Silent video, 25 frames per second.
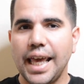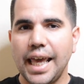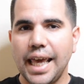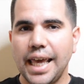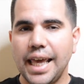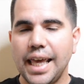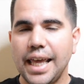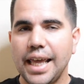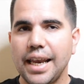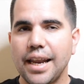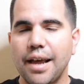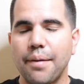
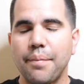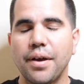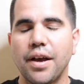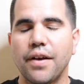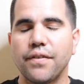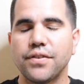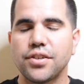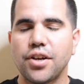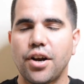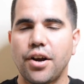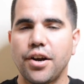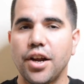
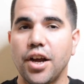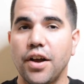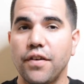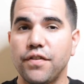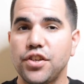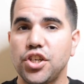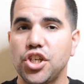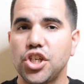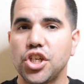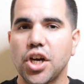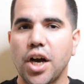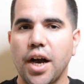
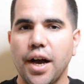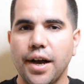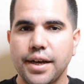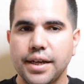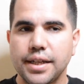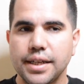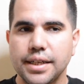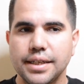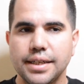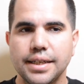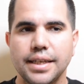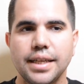of
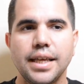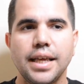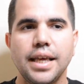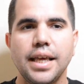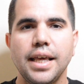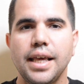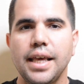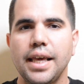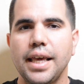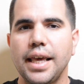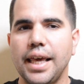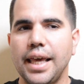chocolate
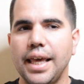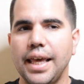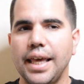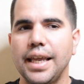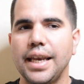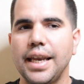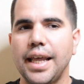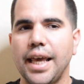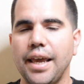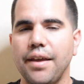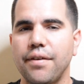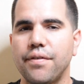
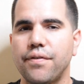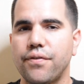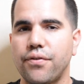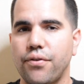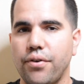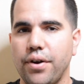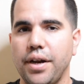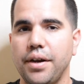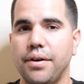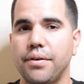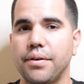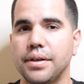in a
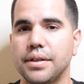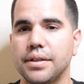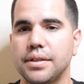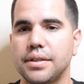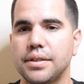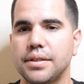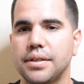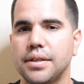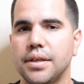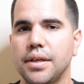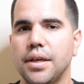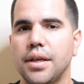
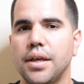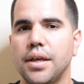fragrance,